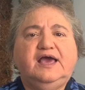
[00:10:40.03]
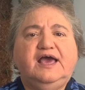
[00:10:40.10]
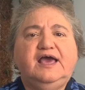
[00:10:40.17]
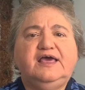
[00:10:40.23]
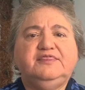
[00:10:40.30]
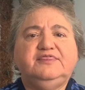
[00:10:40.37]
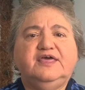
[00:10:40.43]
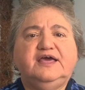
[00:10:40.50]

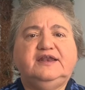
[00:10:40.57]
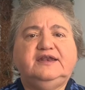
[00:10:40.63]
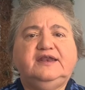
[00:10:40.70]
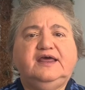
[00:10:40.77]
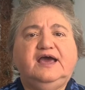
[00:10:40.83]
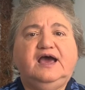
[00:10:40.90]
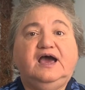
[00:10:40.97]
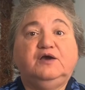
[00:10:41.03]
and then
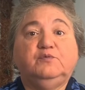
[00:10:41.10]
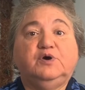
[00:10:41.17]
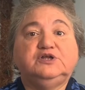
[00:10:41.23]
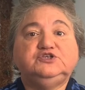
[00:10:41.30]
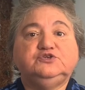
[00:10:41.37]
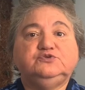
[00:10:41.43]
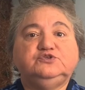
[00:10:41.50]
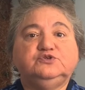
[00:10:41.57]
I
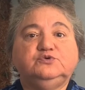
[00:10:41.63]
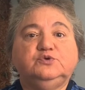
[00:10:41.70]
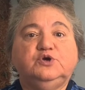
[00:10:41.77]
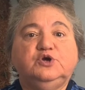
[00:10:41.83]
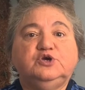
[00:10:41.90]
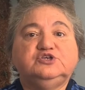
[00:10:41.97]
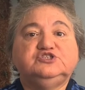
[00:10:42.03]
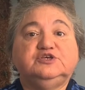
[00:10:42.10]
want you to
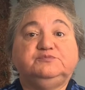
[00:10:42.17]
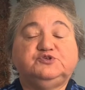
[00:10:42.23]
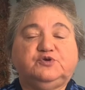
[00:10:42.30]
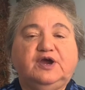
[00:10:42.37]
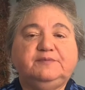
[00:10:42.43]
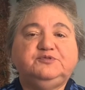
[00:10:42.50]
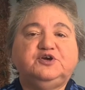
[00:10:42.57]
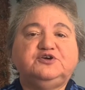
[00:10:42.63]

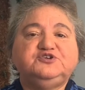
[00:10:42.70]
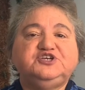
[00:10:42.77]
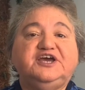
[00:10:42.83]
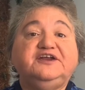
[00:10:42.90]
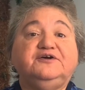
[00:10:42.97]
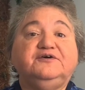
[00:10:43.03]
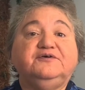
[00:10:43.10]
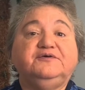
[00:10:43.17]
subscribe to our
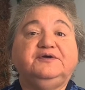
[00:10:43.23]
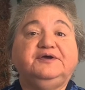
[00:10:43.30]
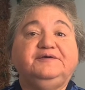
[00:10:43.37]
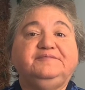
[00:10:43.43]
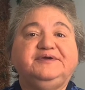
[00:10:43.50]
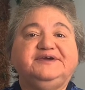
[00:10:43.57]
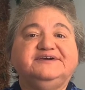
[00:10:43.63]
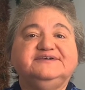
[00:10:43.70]
channel
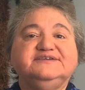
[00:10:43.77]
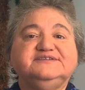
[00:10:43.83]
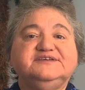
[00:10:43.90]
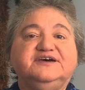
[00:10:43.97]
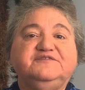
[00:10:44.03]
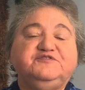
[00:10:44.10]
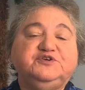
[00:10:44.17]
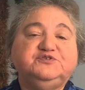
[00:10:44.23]
because
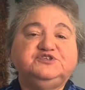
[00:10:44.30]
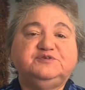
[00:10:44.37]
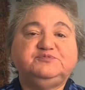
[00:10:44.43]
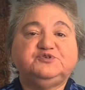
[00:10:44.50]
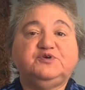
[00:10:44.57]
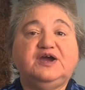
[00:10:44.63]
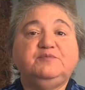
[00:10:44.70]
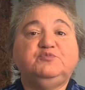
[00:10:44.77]
uh, if you
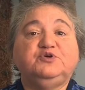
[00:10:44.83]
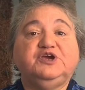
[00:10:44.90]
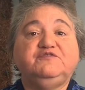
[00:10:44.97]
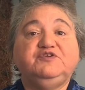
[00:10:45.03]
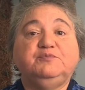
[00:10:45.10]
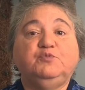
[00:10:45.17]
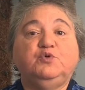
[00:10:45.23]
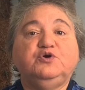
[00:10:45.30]
subscribe, we'll give
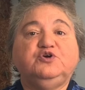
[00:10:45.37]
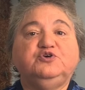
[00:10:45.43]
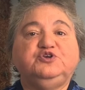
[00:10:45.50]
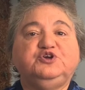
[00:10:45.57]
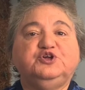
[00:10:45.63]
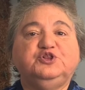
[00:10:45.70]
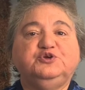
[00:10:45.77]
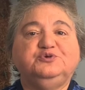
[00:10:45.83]
you more
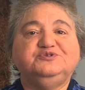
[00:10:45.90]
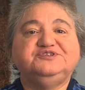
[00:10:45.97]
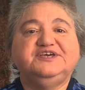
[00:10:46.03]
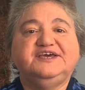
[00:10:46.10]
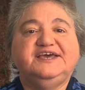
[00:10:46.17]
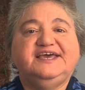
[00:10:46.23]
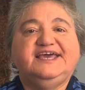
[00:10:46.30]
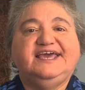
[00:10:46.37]
good clues.
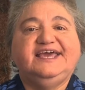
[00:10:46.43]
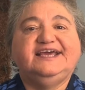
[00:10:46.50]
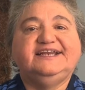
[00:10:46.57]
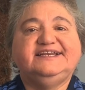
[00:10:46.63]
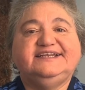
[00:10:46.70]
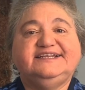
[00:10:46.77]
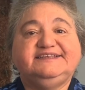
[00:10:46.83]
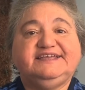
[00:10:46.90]

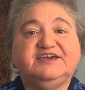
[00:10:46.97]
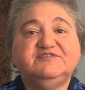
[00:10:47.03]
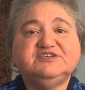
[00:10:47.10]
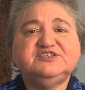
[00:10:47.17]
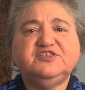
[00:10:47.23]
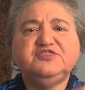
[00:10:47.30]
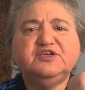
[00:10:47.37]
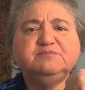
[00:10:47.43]
And give
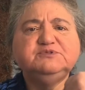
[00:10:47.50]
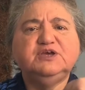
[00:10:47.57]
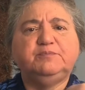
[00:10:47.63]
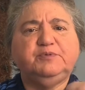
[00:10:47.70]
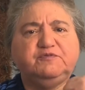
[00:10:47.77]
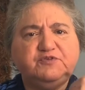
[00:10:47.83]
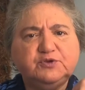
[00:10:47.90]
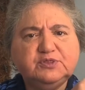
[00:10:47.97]
us a thumbs
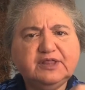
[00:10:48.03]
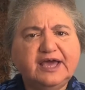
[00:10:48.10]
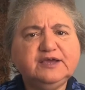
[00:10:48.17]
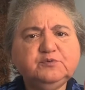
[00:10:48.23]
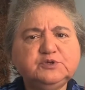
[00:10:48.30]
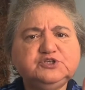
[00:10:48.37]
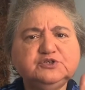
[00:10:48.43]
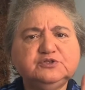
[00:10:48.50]
up. If you
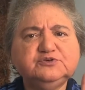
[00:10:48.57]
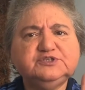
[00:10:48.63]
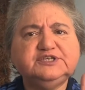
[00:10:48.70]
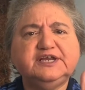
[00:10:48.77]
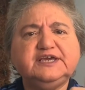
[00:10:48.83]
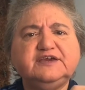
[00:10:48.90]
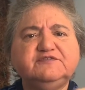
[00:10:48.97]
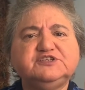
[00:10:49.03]
like what you learned
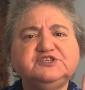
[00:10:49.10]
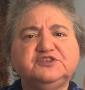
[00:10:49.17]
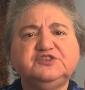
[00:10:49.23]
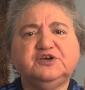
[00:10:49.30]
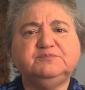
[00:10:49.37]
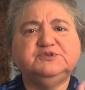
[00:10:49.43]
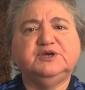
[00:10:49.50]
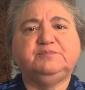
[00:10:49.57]
today, give us a
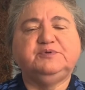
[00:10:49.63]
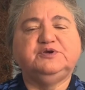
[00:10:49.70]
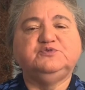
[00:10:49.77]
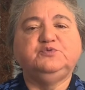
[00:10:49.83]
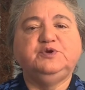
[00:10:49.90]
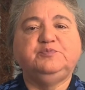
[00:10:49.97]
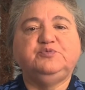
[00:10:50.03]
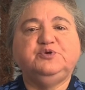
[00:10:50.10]
thumbs up
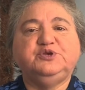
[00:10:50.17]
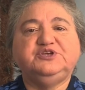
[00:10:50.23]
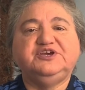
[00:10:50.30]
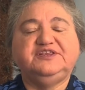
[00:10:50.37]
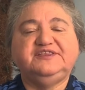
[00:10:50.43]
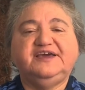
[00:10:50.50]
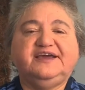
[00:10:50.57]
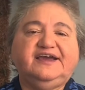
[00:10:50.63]
because we
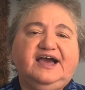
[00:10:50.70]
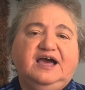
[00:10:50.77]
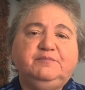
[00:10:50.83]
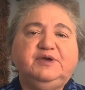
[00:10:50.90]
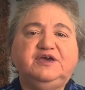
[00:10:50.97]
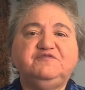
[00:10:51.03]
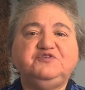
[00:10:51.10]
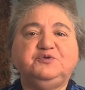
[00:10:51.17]
appreciate that.
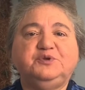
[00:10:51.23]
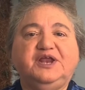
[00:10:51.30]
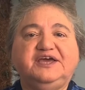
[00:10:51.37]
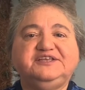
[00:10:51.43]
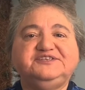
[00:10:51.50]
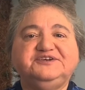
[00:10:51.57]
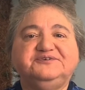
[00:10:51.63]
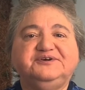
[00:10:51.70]
Comment if you'd
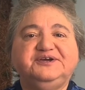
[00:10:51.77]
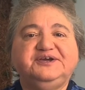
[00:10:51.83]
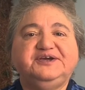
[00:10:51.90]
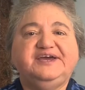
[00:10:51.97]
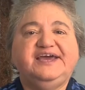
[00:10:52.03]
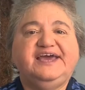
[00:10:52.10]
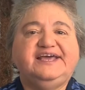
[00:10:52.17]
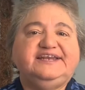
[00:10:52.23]
like to.
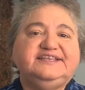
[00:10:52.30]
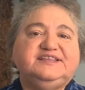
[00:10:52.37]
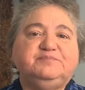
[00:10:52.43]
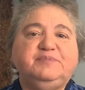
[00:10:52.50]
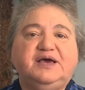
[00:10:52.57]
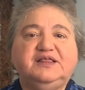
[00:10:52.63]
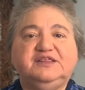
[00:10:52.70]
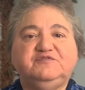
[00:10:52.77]
And hit the
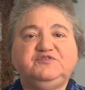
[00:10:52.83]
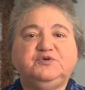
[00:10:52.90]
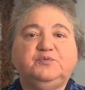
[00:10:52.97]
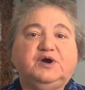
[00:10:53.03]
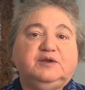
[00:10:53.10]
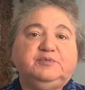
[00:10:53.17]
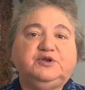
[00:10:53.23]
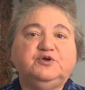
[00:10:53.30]
bell if you
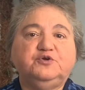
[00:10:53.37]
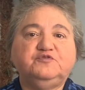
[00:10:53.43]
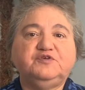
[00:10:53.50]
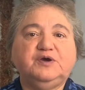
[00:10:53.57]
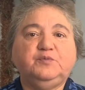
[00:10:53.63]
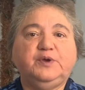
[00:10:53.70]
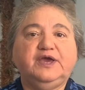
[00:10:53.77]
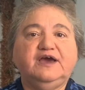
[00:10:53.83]
want to be
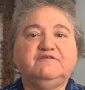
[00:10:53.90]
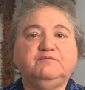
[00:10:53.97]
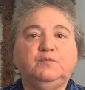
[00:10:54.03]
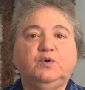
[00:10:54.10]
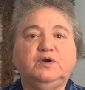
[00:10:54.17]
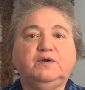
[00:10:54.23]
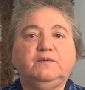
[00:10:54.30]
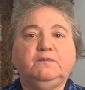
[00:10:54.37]
notified when we have more.